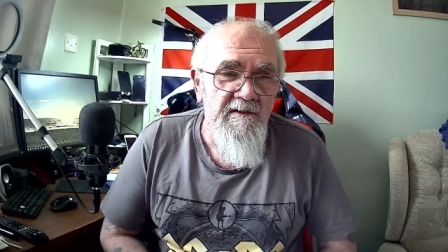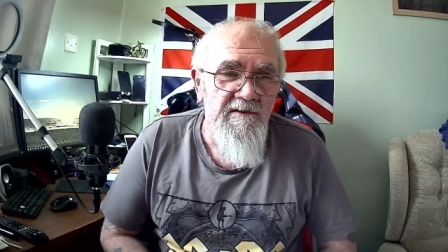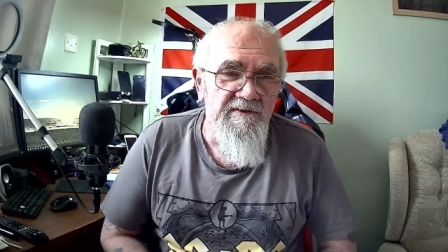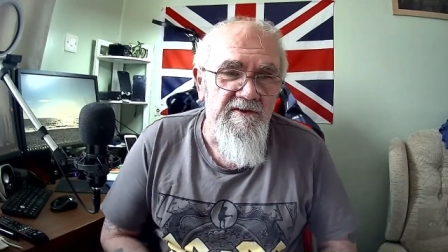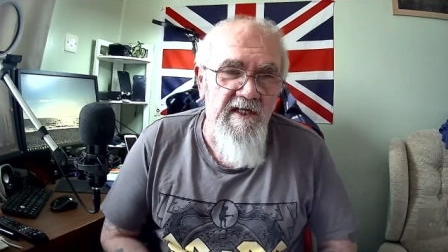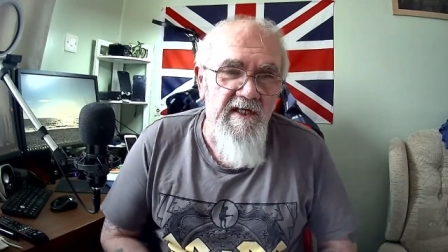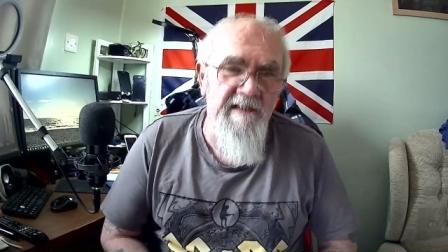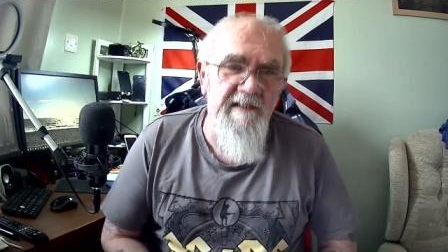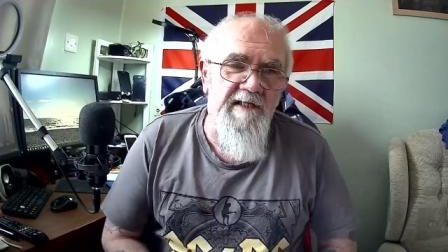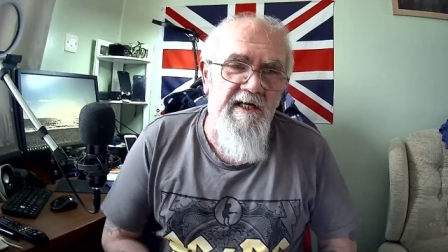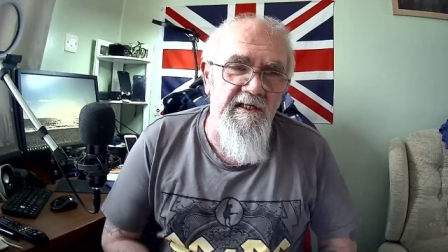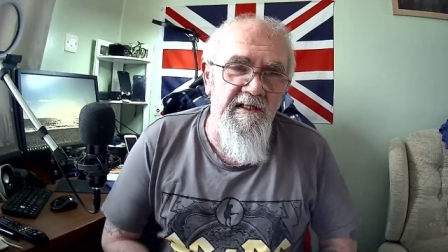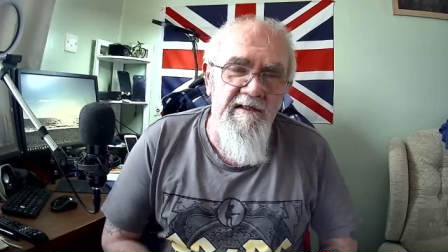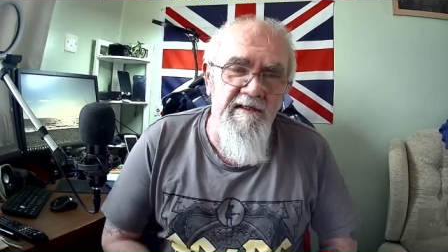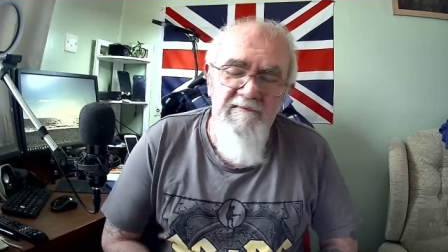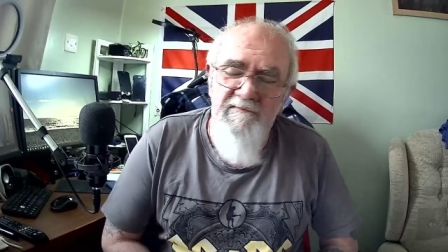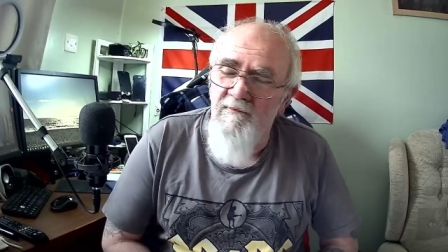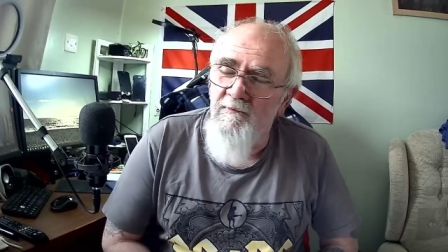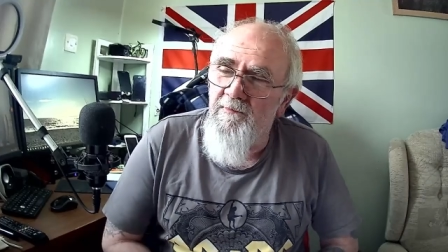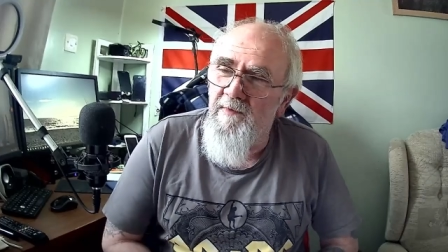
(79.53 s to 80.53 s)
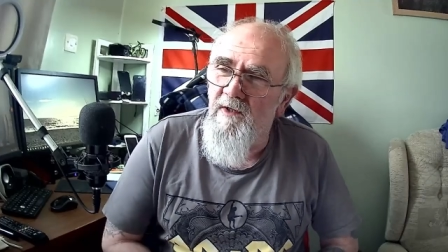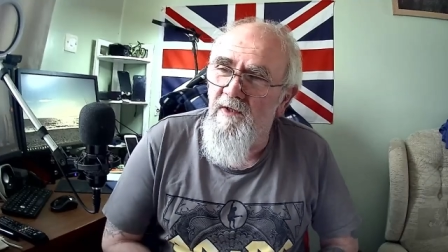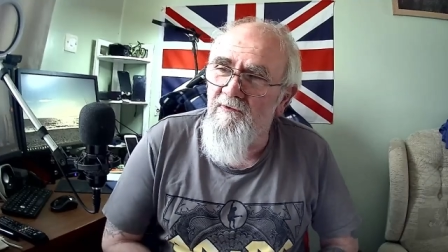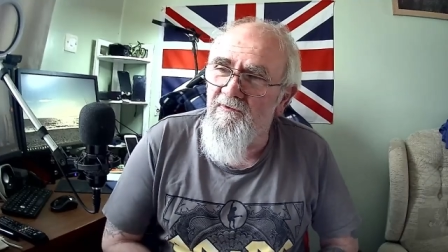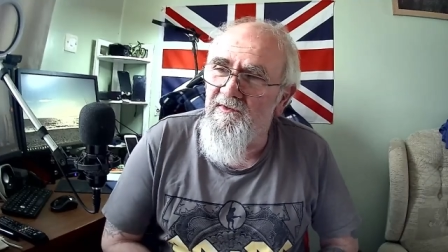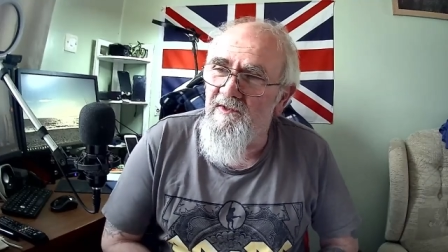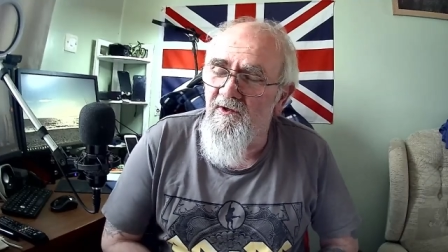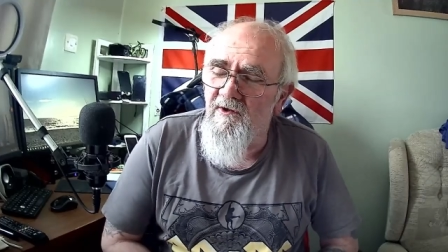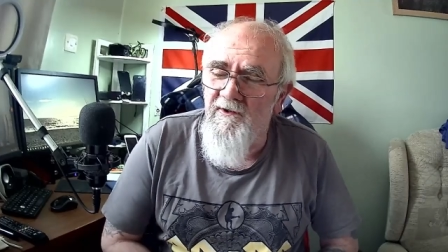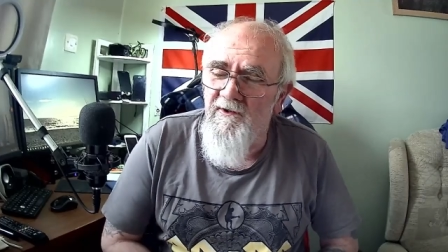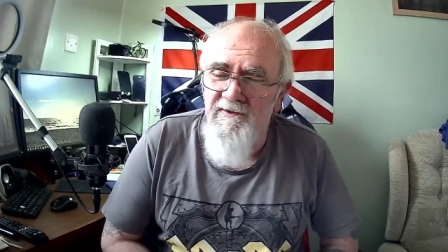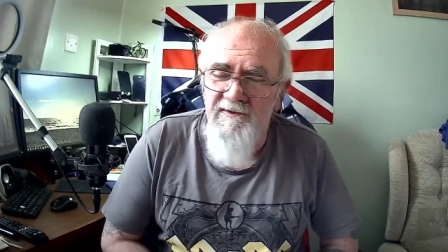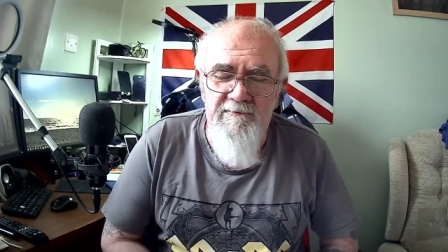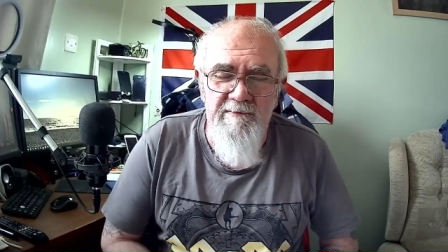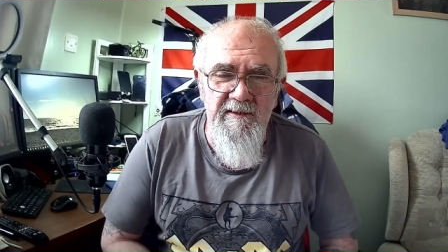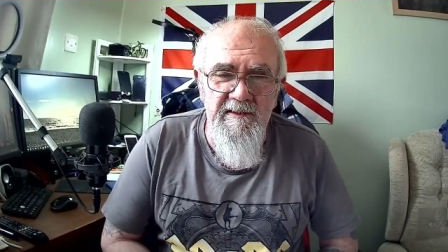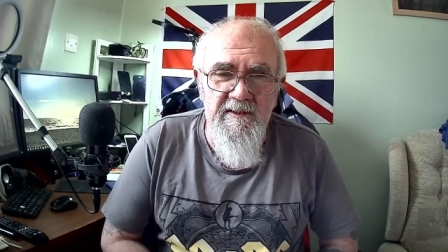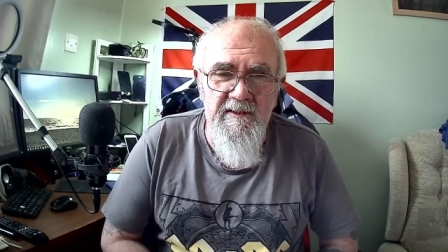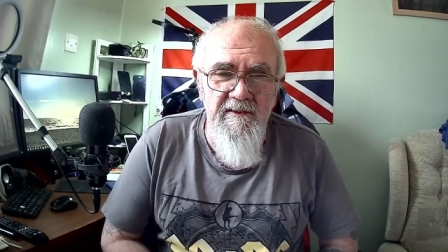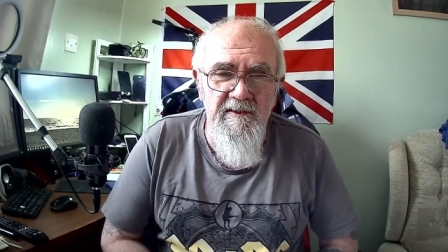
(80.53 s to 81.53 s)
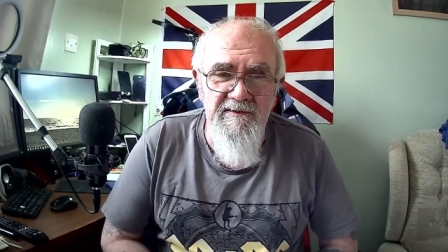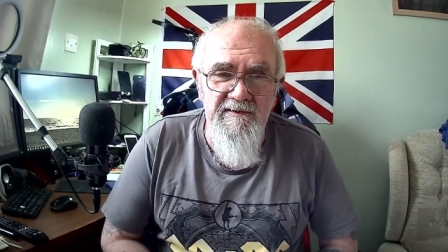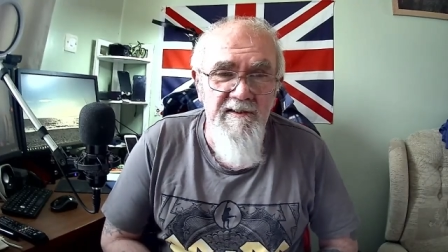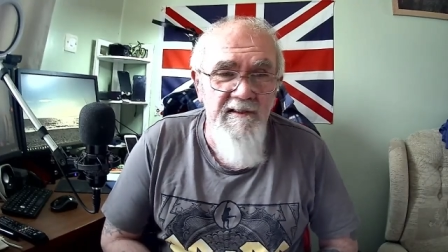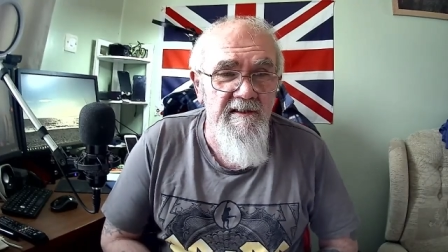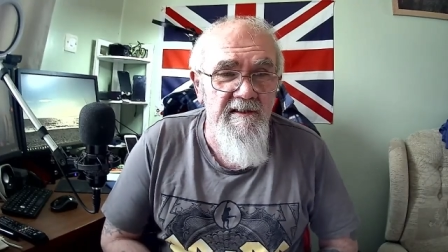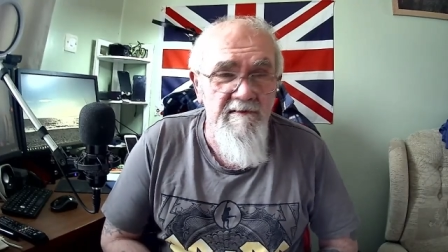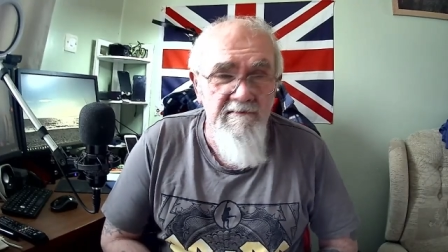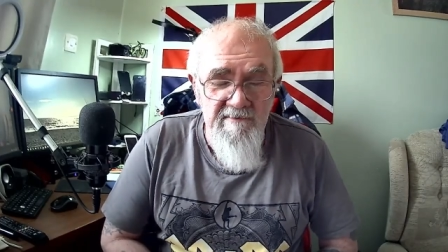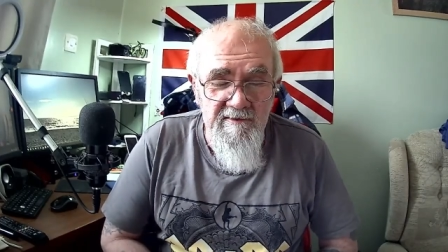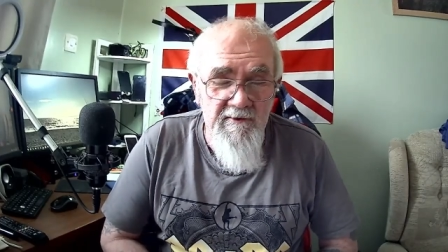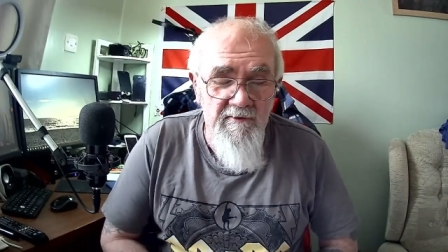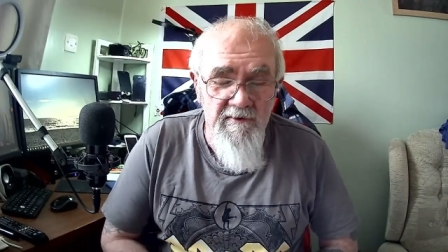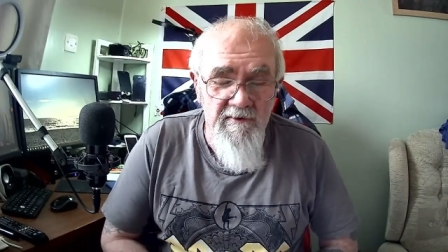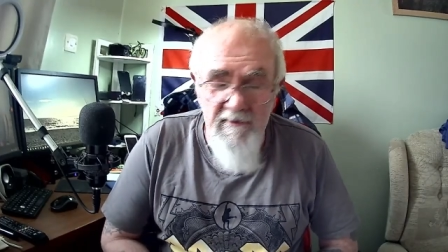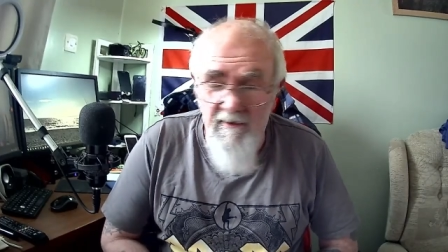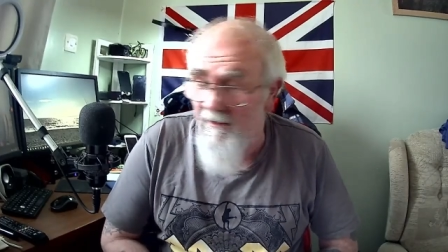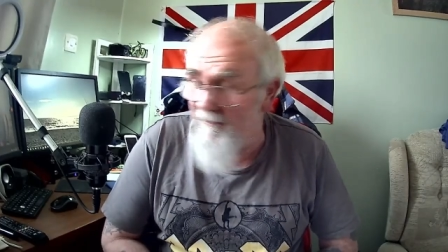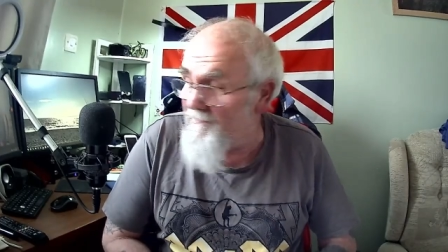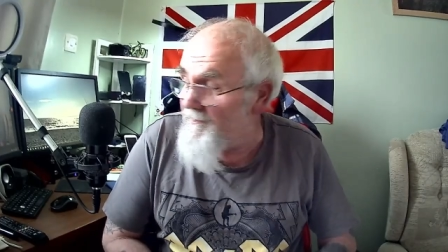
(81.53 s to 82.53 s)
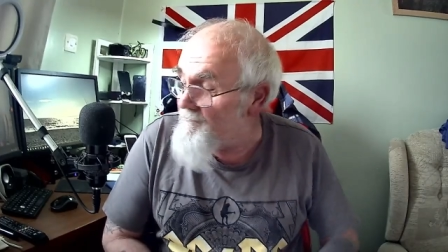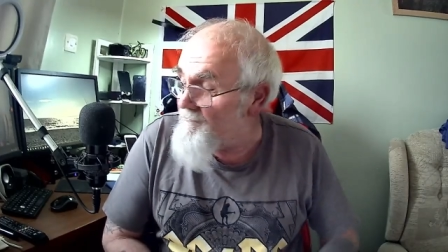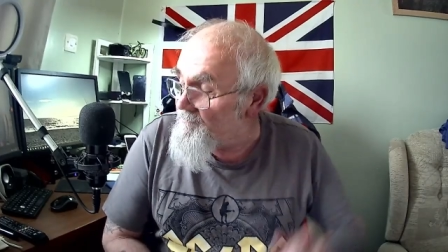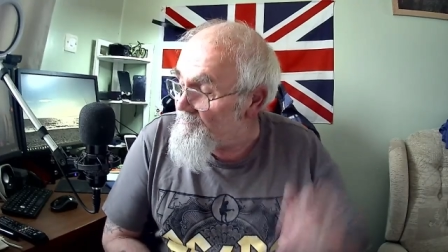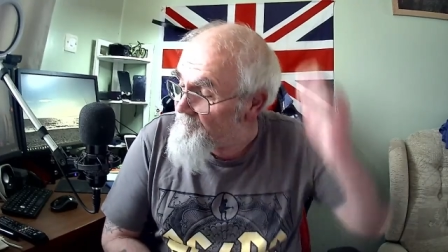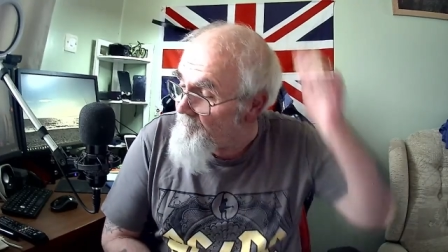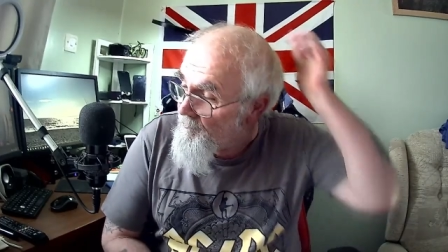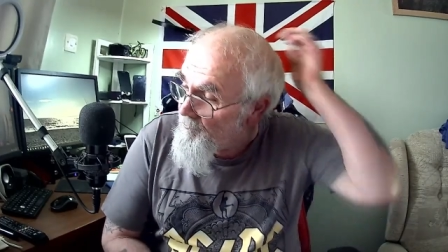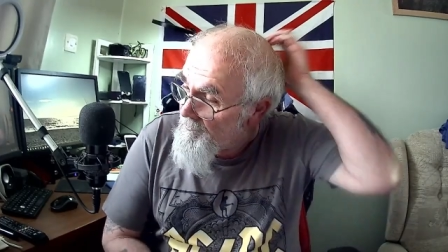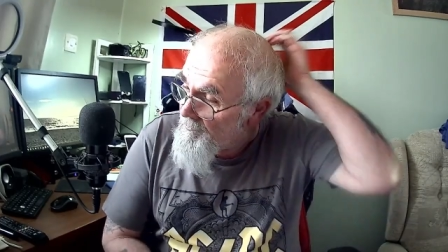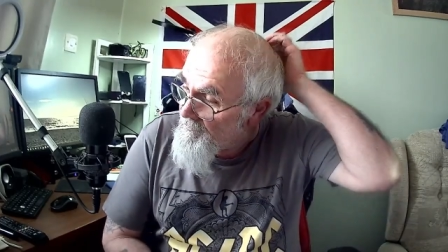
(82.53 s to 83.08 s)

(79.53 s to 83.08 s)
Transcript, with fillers: taking it from both sides because it was a lot of it was falling